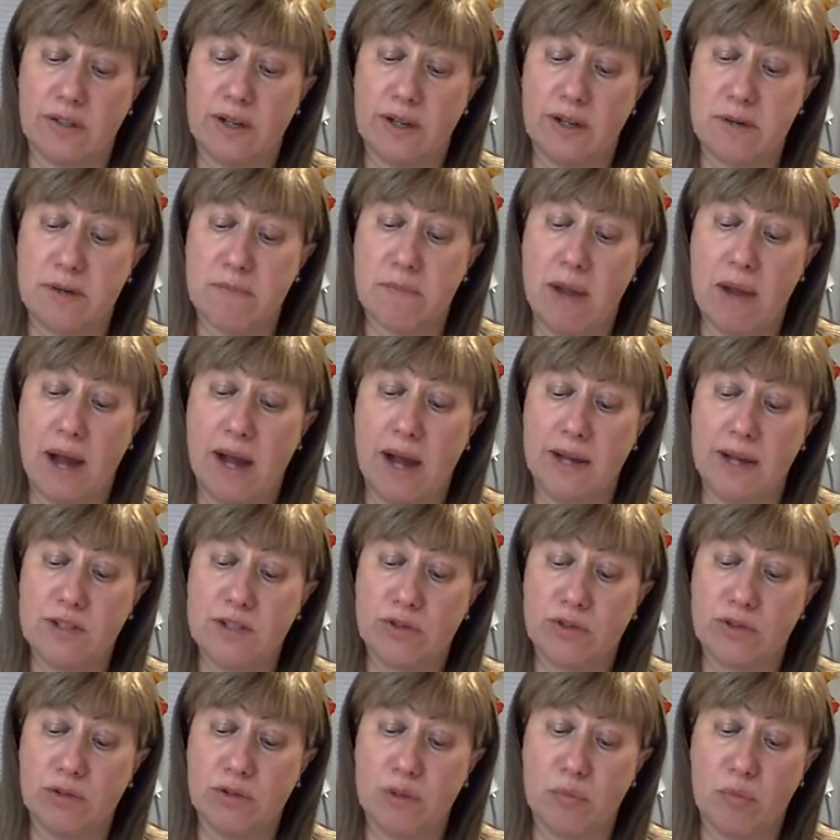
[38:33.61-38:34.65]
their
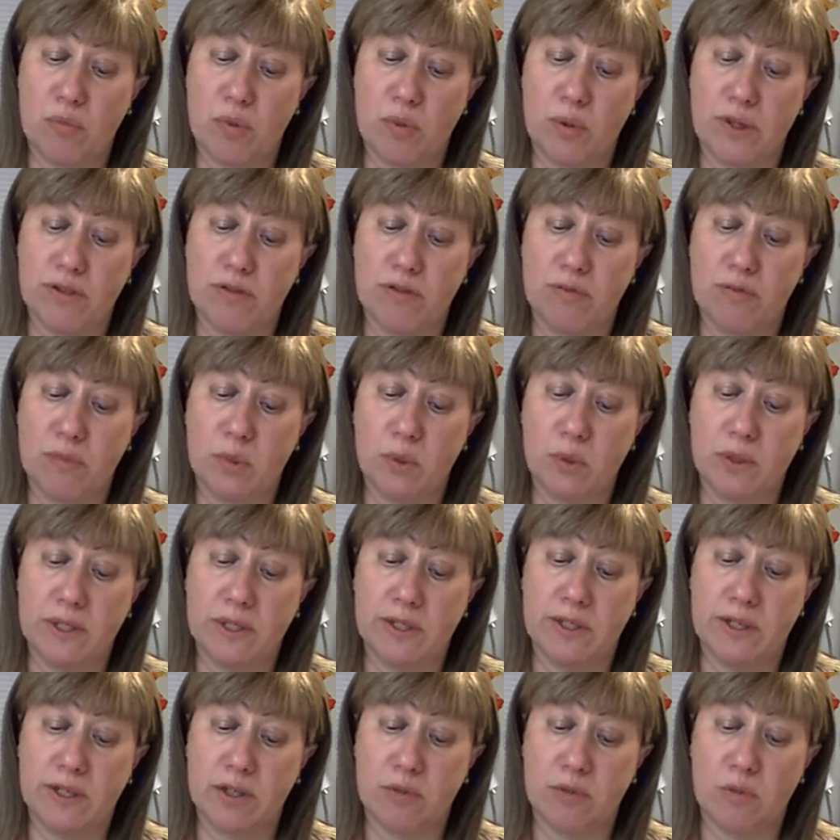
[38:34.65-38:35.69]
bodies to the point of
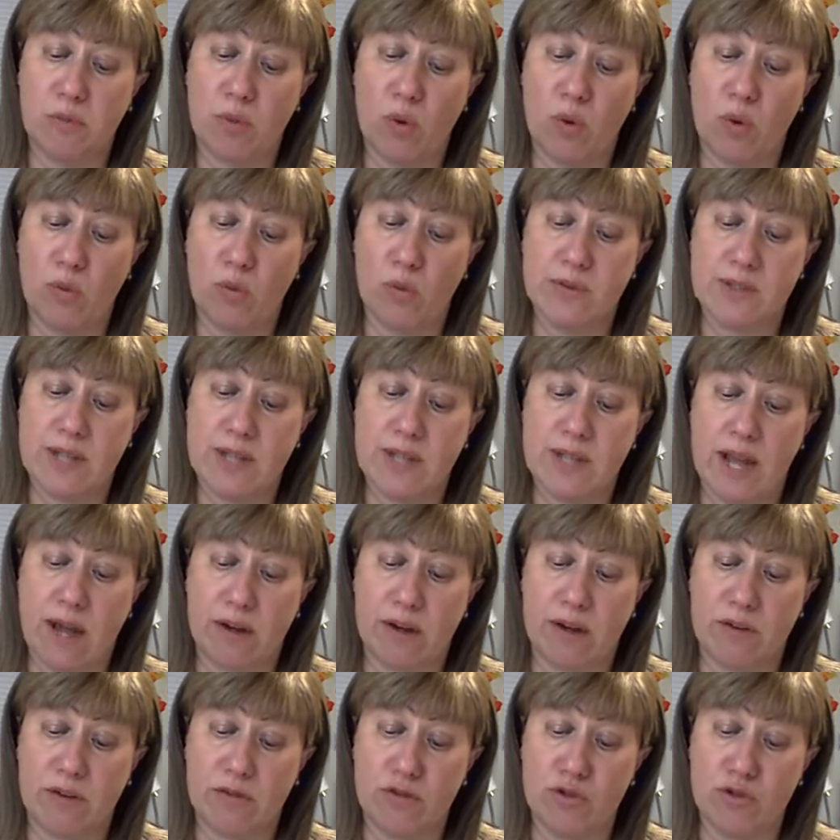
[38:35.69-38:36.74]
pulling their bones
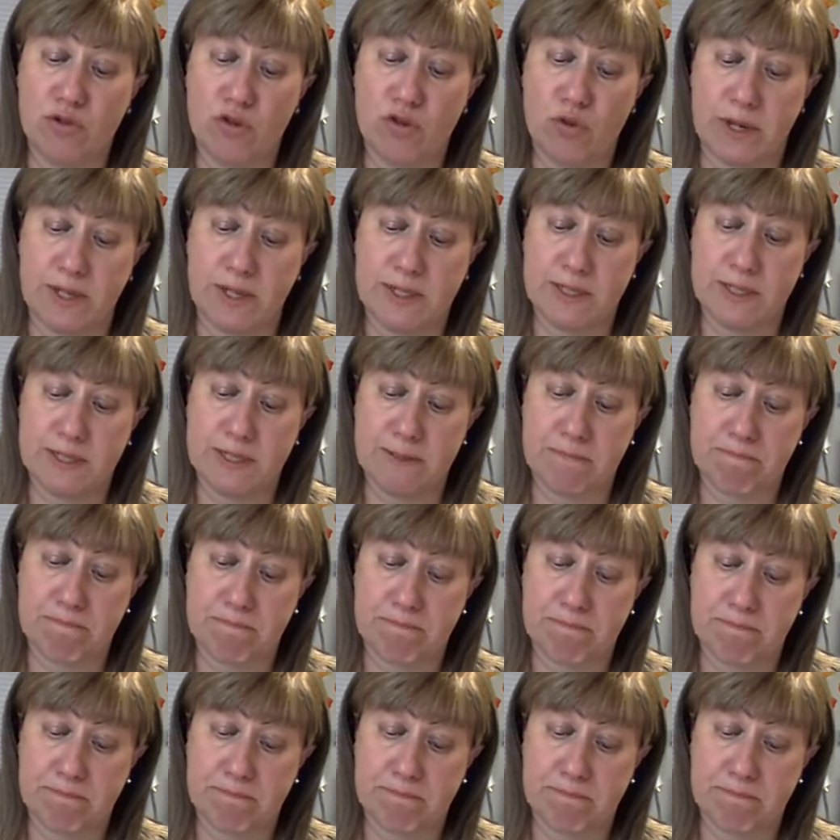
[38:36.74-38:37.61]
out of joint.